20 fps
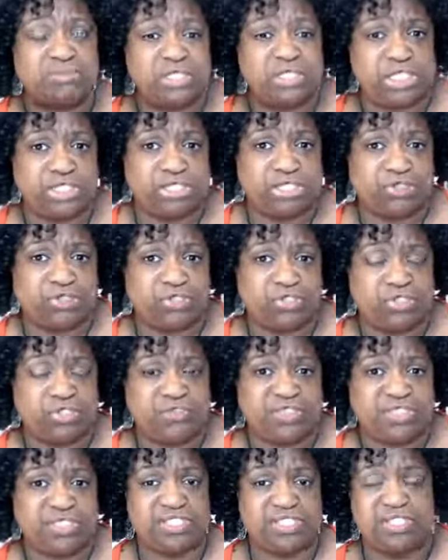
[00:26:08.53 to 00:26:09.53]
additional
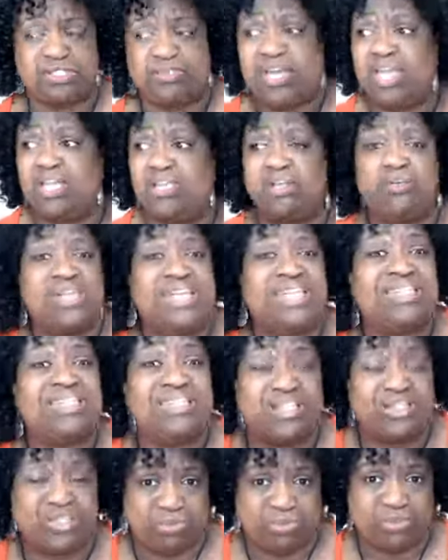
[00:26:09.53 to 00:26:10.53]
services. So I had to go get
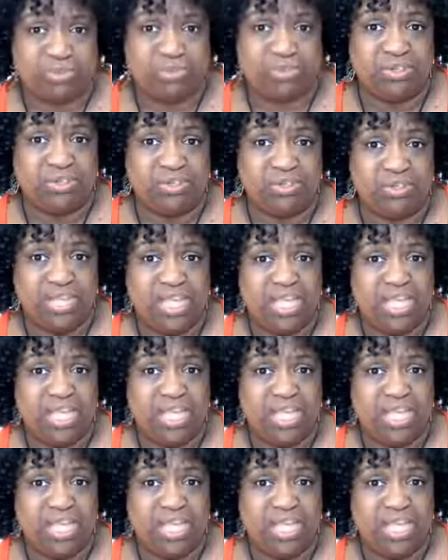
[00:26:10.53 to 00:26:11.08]
another broker.